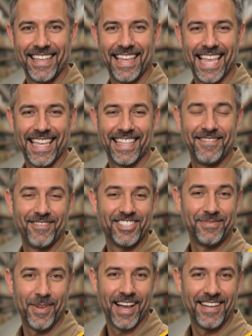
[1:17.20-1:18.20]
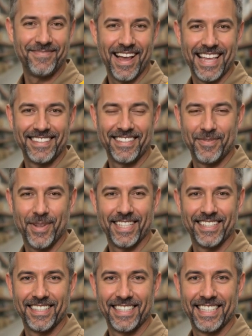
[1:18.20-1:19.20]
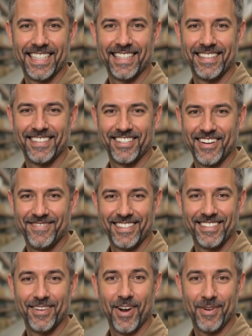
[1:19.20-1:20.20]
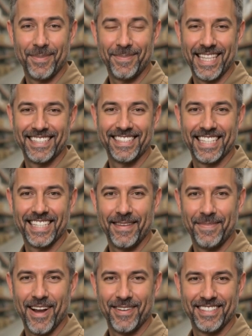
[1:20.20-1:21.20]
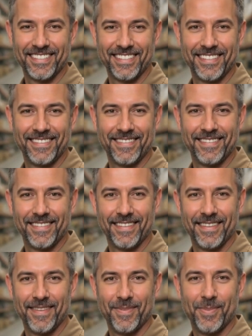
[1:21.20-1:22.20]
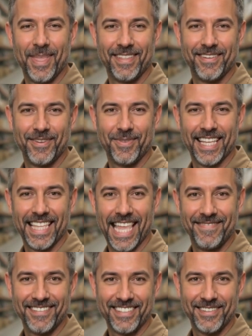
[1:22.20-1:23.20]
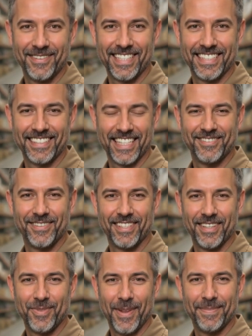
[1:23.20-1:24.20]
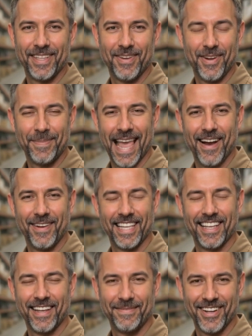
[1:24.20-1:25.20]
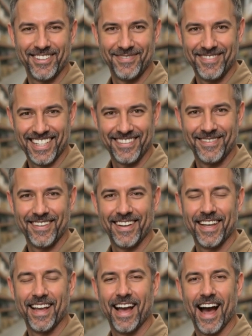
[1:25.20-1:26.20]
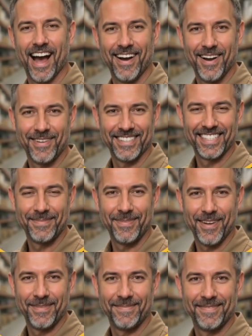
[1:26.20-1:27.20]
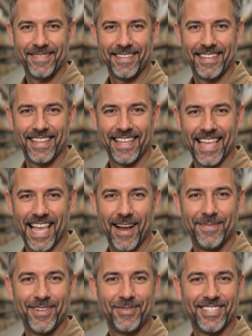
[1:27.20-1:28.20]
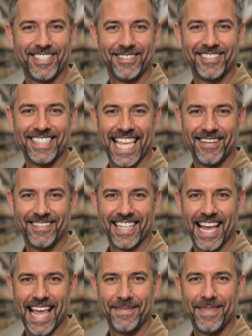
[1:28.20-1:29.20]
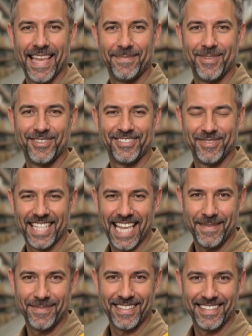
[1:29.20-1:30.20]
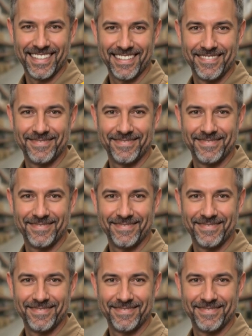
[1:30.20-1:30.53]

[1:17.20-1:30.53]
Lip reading: and give you smart advice on when to clean, service, or replace key components. Whether you're running heavy-duty industrial equipment or powering a commercial vessel, our goal is simple: help you reduce downtime and boost reliability.